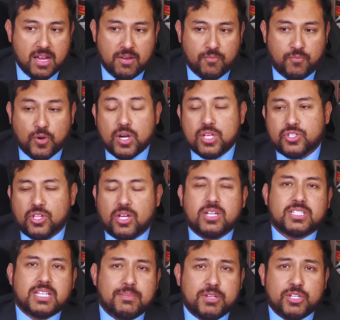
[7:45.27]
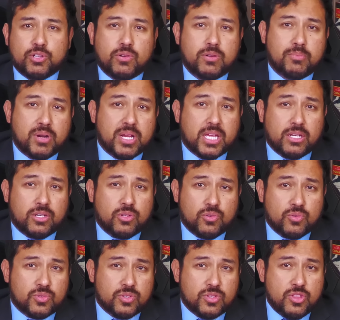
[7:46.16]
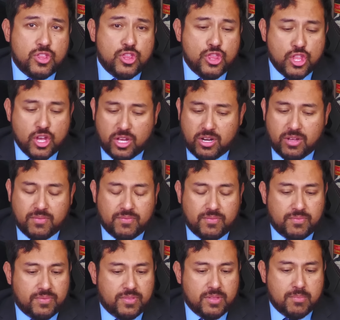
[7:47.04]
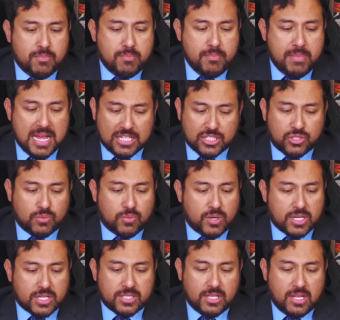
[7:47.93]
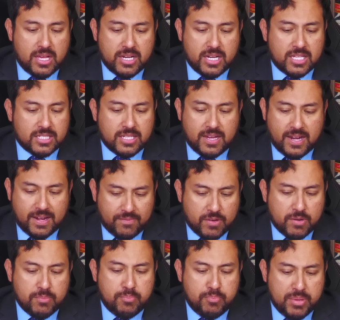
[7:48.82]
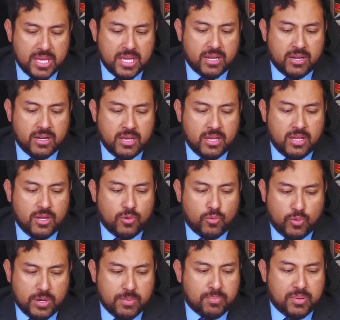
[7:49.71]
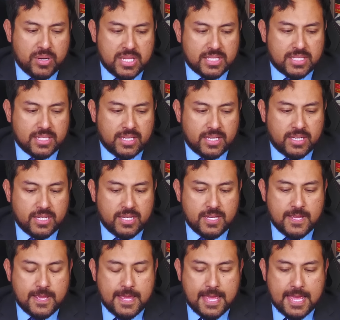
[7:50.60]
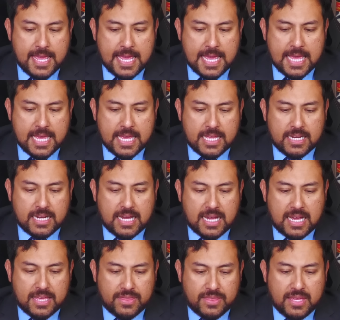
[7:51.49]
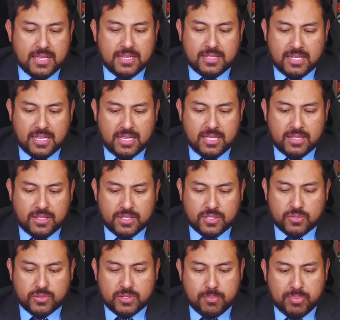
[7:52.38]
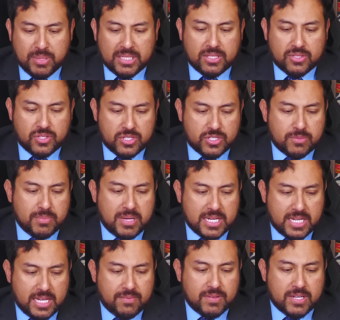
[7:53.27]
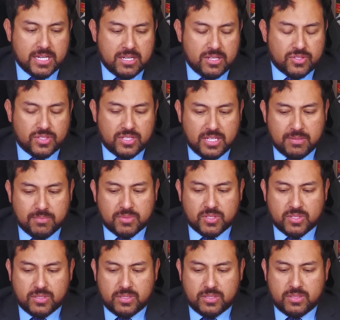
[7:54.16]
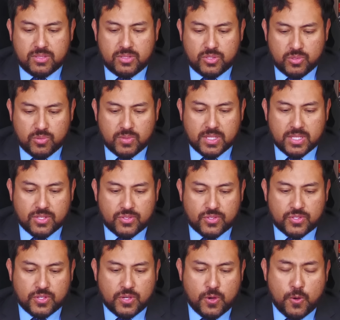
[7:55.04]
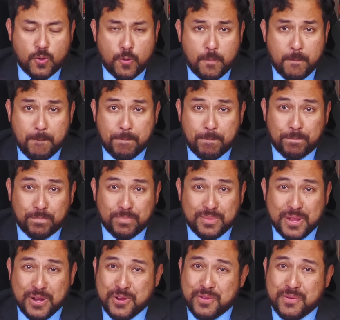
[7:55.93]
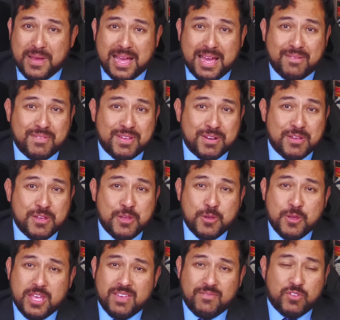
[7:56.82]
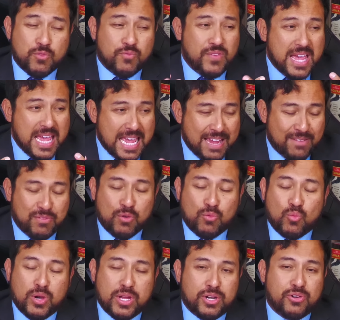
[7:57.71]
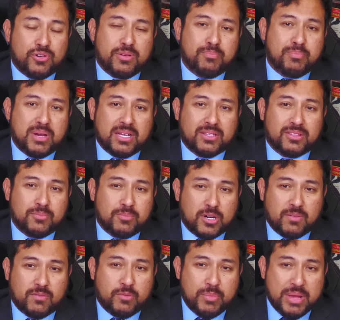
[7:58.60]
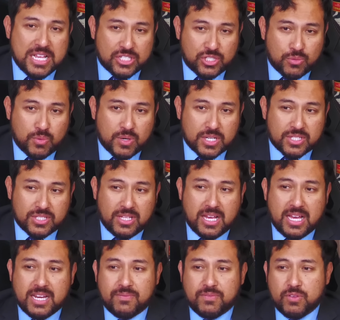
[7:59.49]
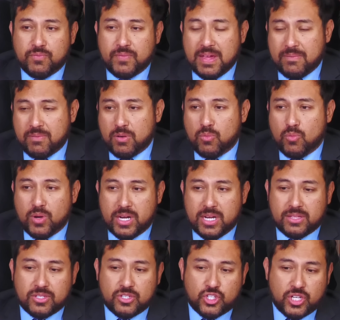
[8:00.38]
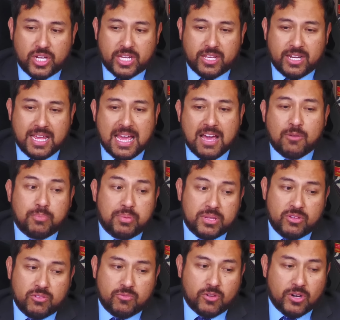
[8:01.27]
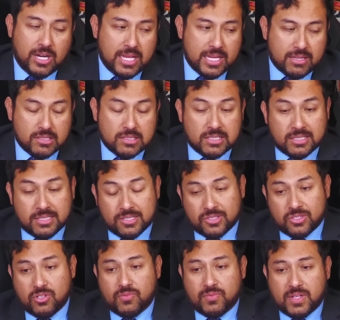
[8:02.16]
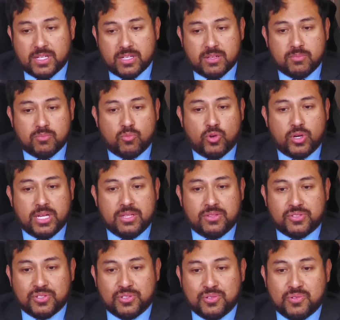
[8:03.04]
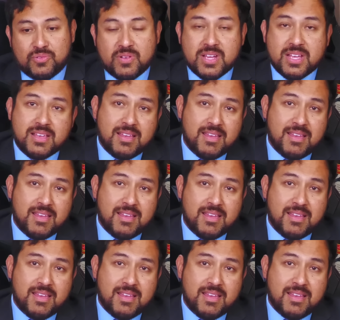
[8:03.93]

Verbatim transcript: for as long as I've been doing breaking news, none of the Masterworks line has ever been reprinted. And I think that it, this was a big decision by David and his team to do this. So there you have it. If you've ever wondered about the Marvel Masterworks line, if you've ever wanted to check it out, but you were like, oh, there's no volume one and two,